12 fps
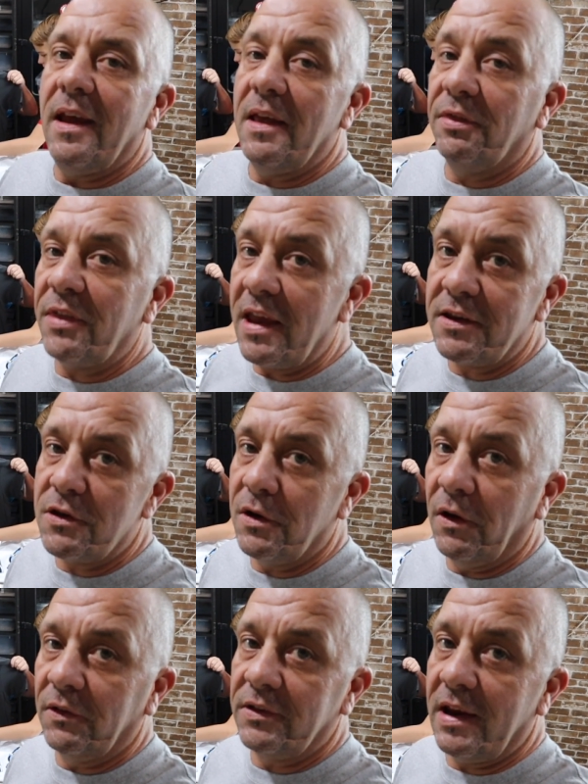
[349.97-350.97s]
and thank you,
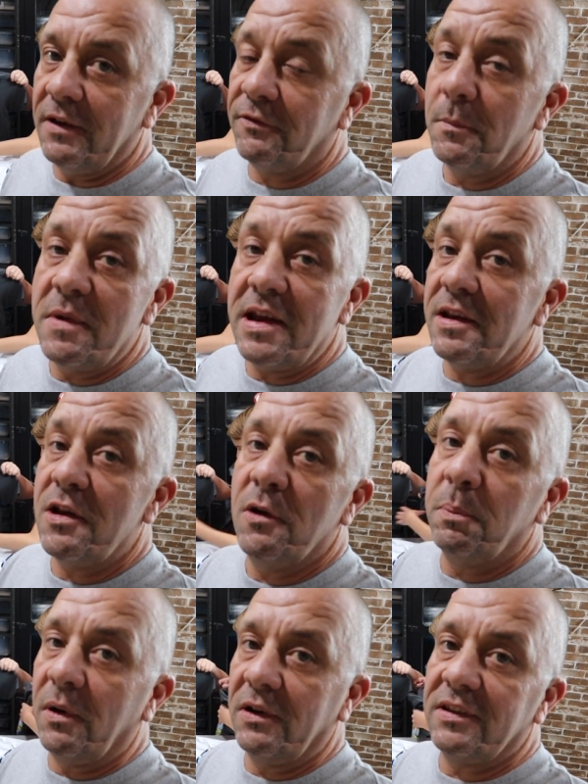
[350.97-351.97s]
Jose, from me to you
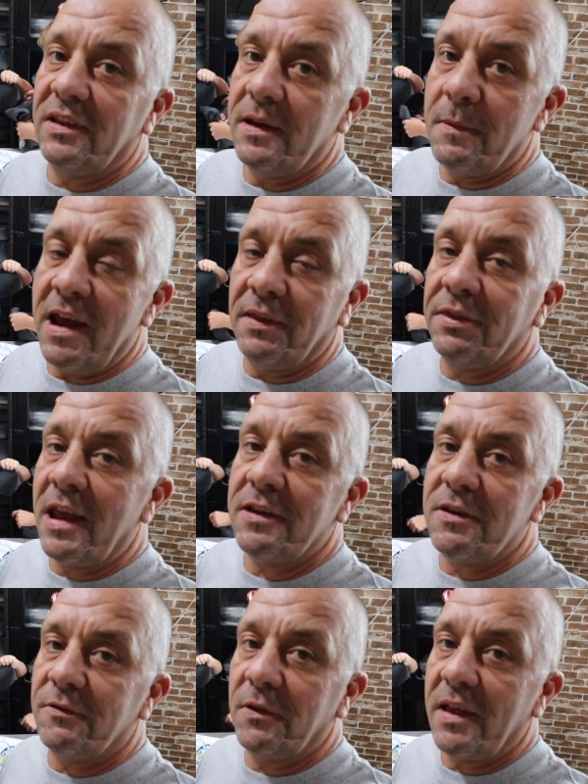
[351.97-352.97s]
personally, man. Thank
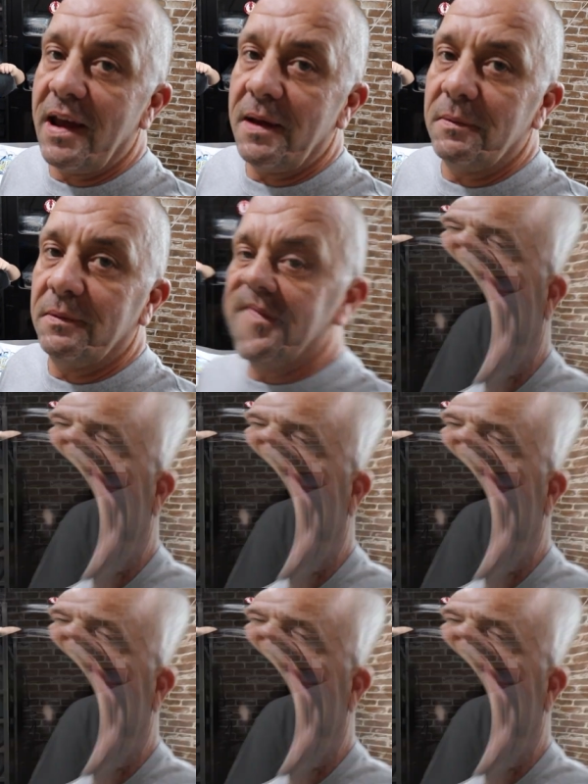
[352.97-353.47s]
you for that.